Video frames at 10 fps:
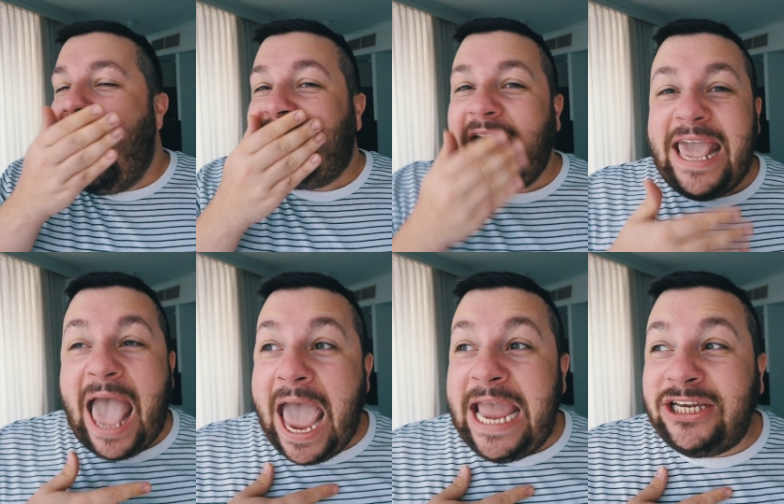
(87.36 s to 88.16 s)
They
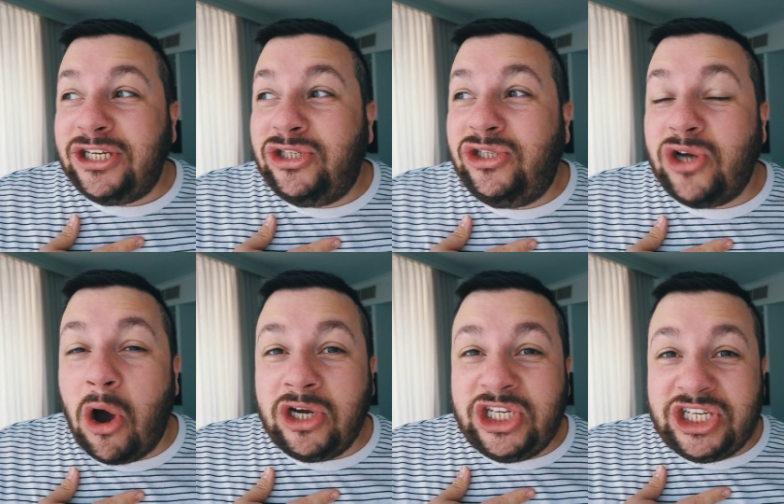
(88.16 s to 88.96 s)
ate
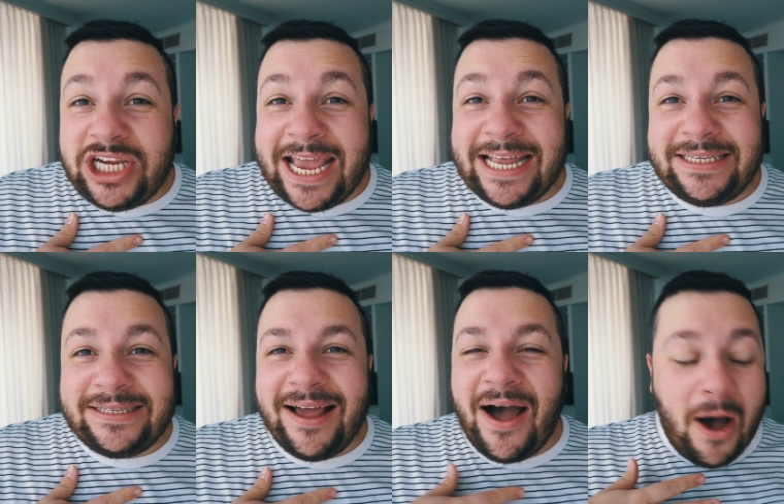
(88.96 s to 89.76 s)
dog
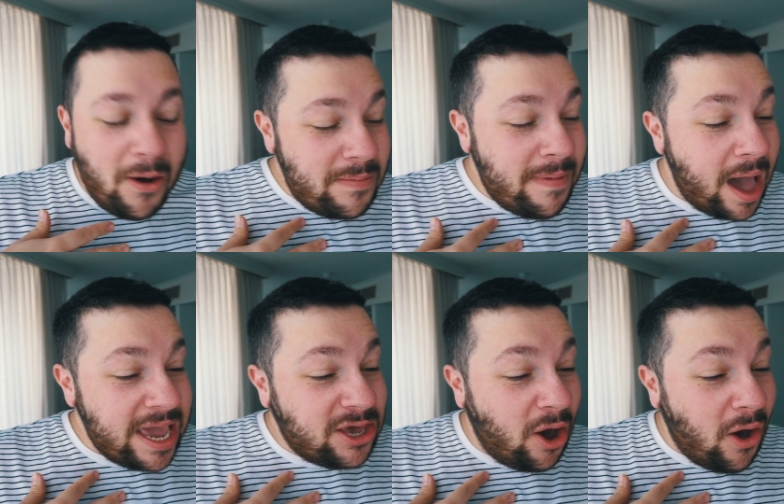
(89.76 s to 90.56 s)
shit. Oh
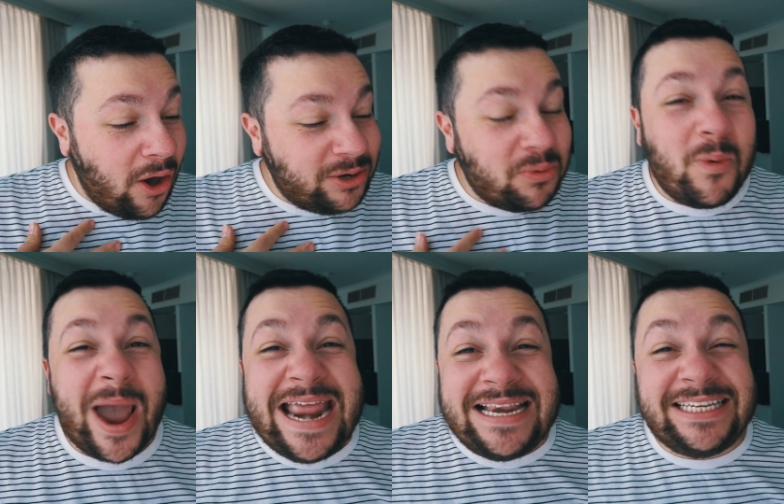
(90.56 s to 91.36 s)
my God,
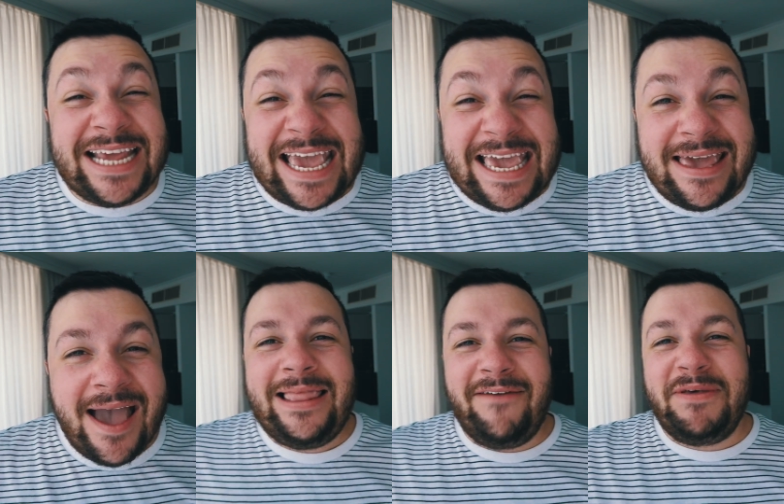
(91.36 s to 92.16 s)
Wendy.
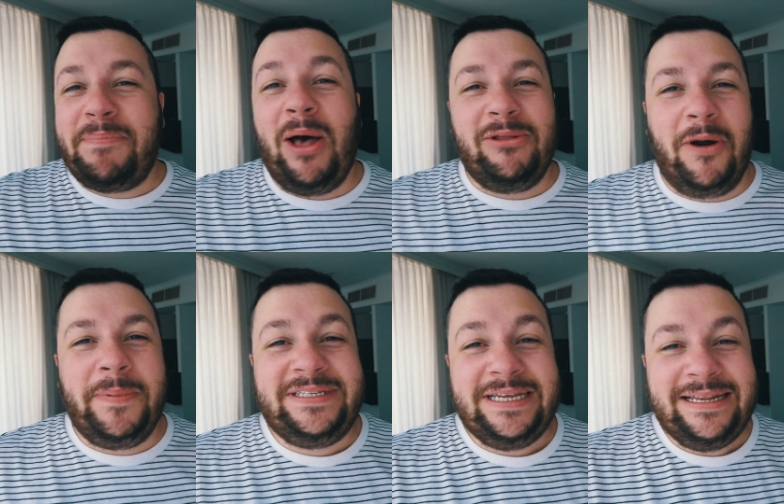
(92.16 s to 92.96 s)
I love the polar
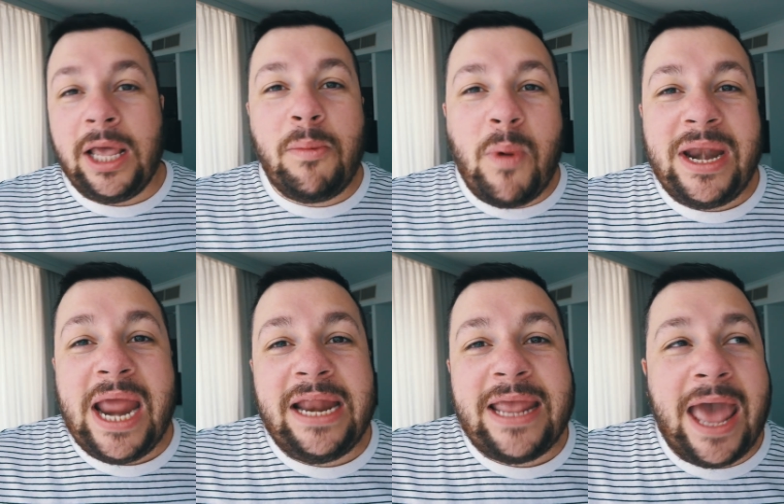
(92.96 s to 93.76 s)
opposite. Like on one
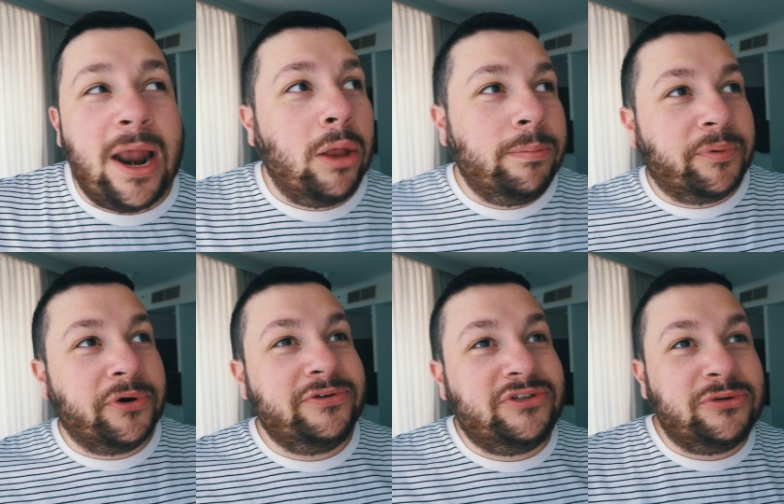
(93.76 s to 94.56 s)
hand, you had old
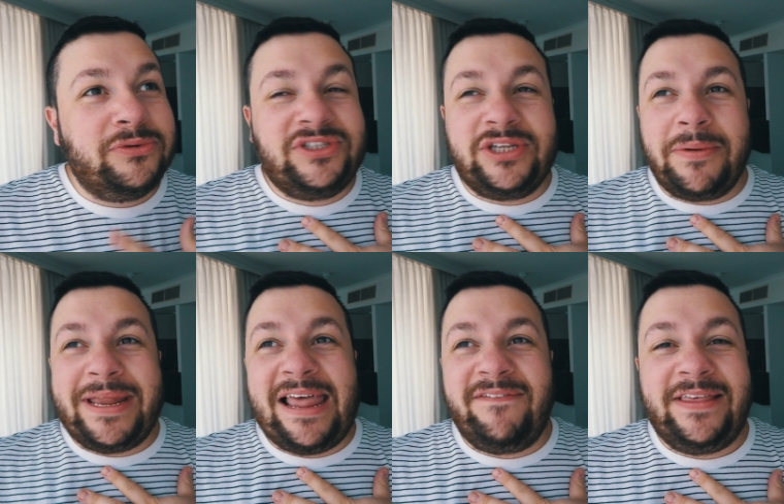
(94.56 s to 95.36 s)
Bruce who was so
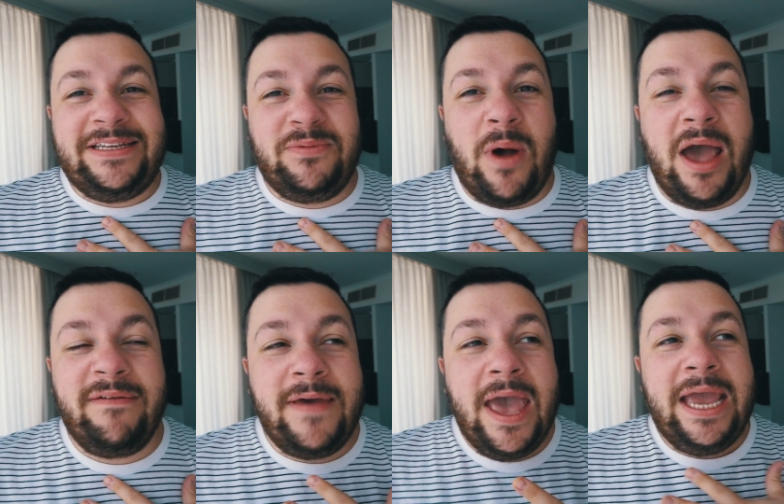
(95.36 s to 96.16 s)
in love with his
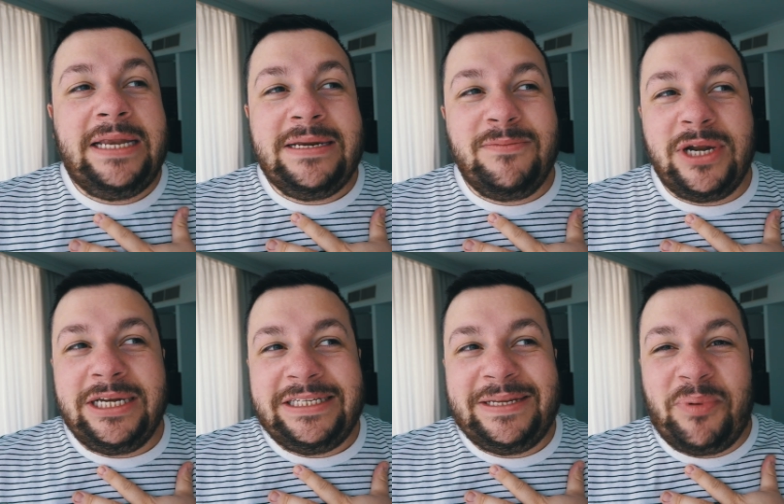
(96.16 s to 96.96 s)
wife, he didn't want to
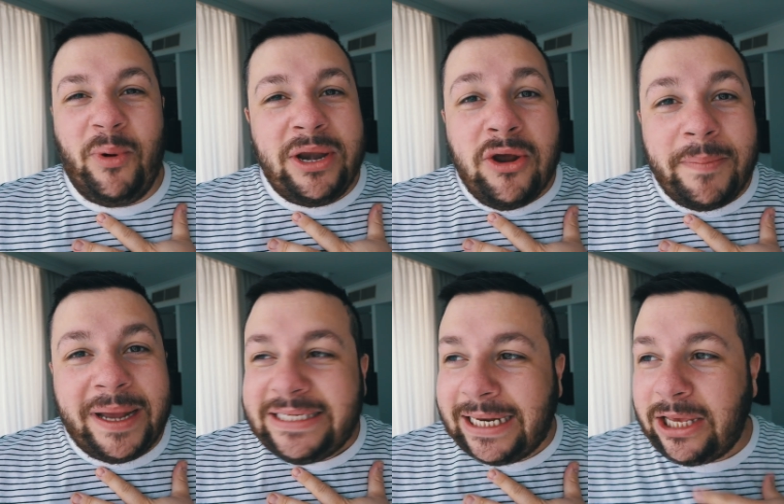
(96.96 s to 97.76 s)
disappoint her
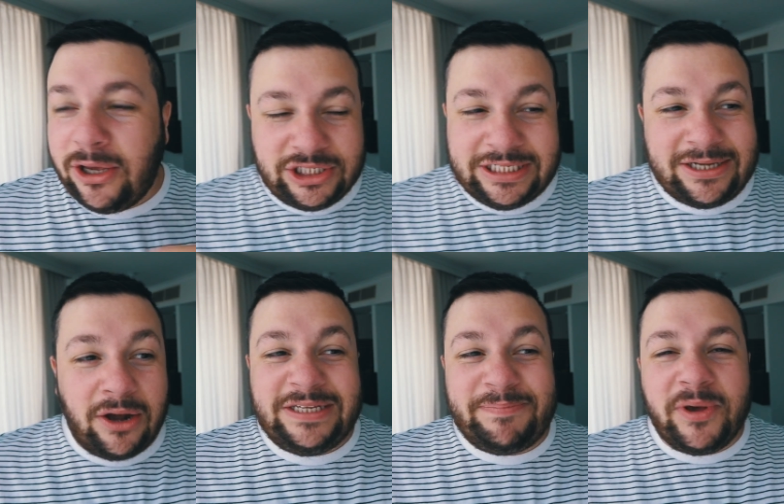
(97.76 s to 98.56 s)
by telling her she's
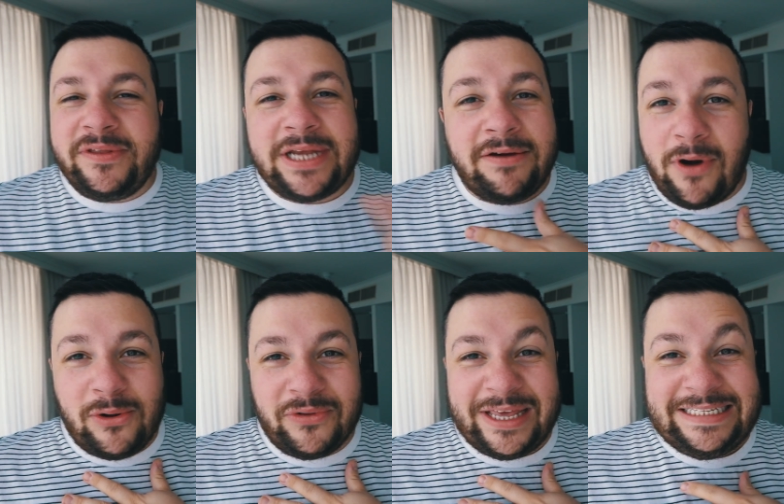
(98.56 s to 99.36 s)
got his birthday
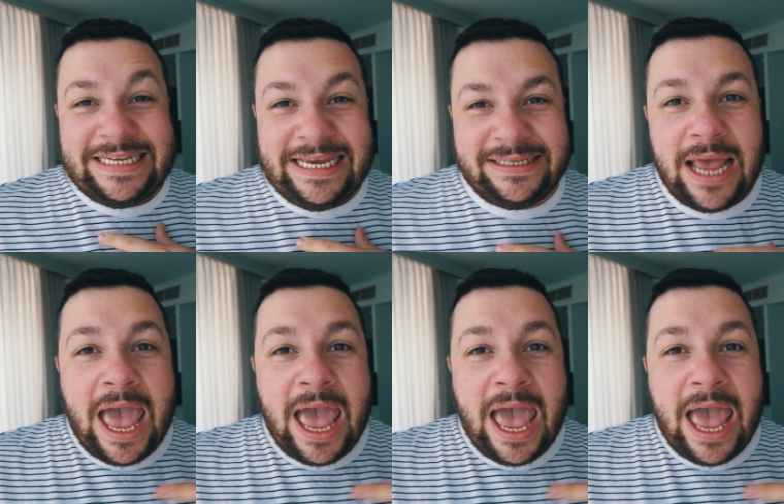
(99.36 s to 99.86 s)
wrong all these years.